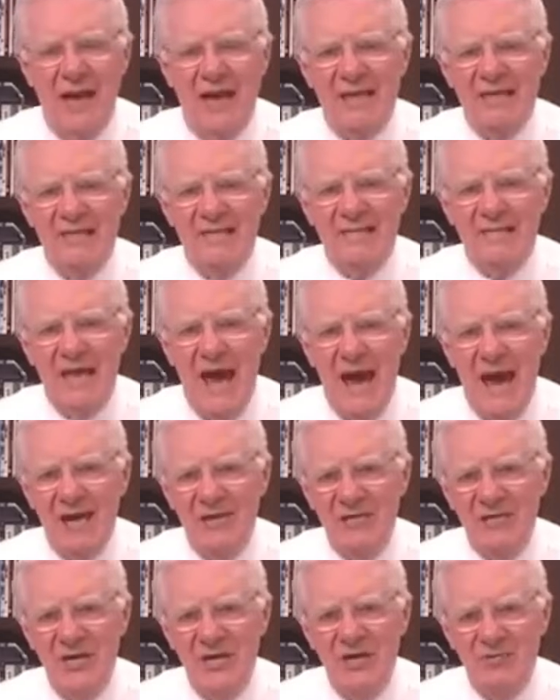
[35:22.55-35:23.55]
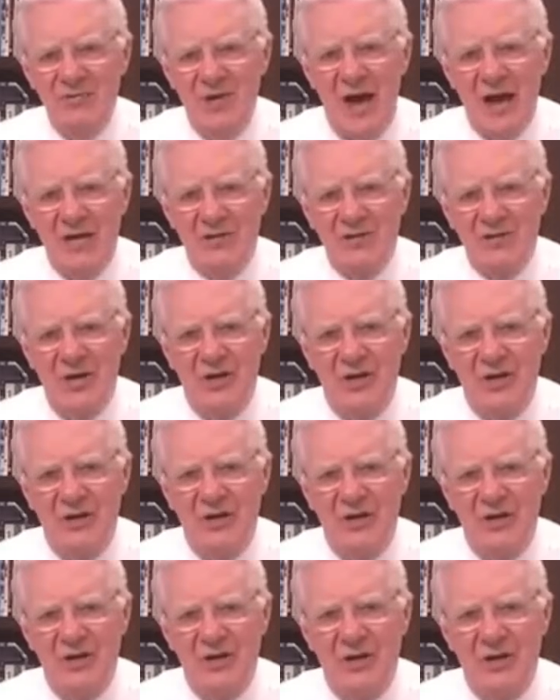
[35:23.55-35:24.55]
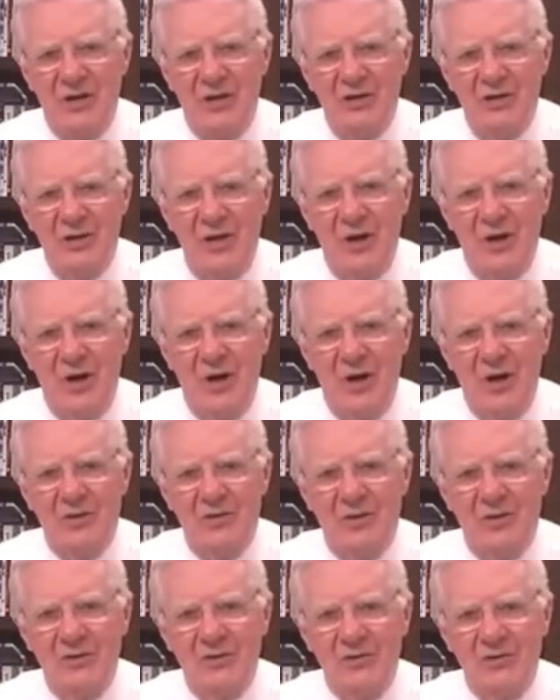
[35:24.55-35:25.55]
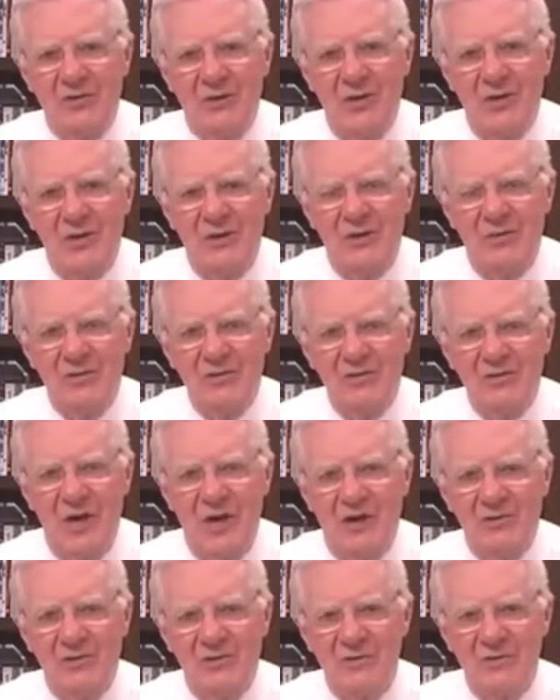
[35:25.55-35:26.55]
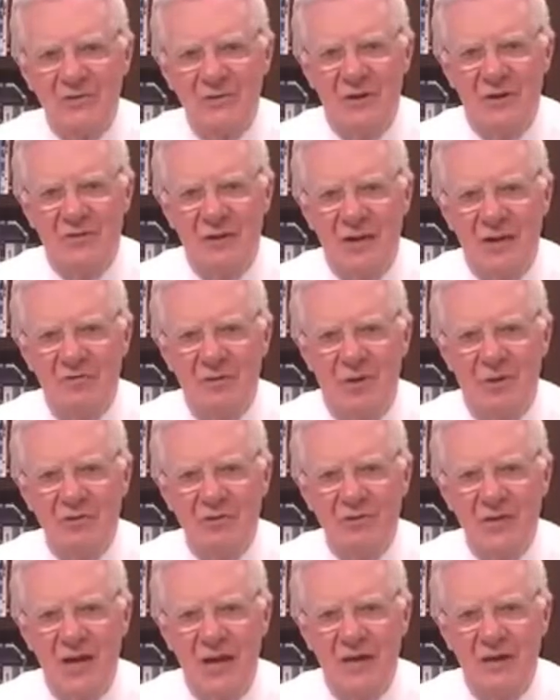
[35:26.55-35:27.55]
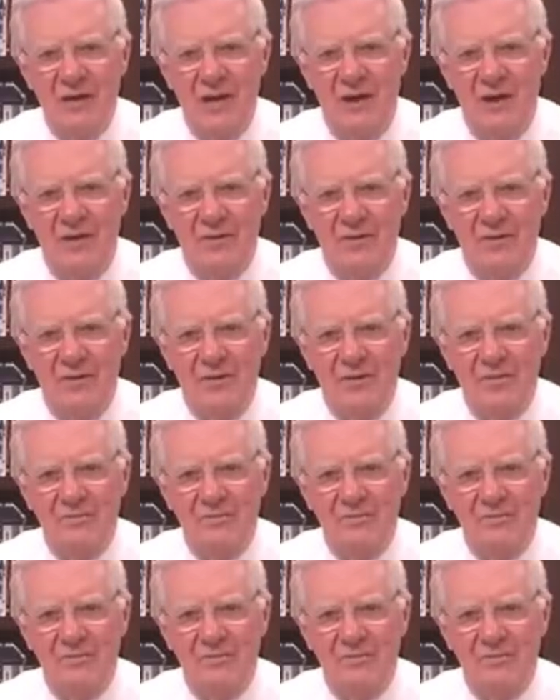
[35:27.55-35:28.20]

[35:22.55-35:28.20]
And it's the action-attraction that alters the results. Now think what we're saying here.